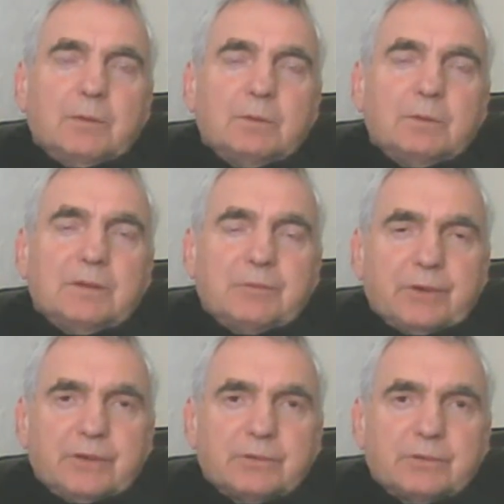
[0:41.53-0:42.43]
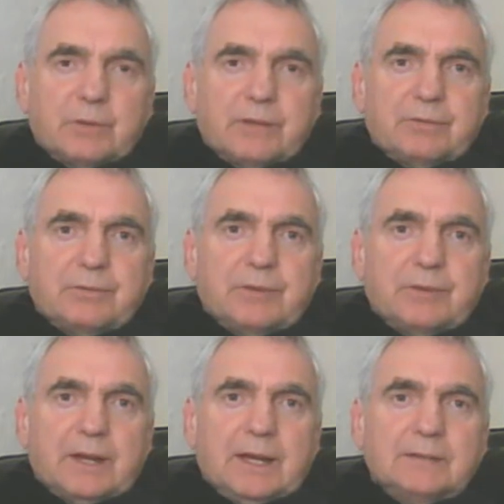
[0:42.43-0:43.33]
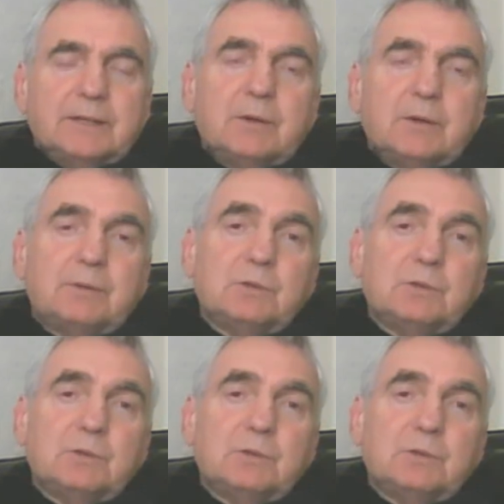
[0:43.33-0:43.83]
About my first wife. And now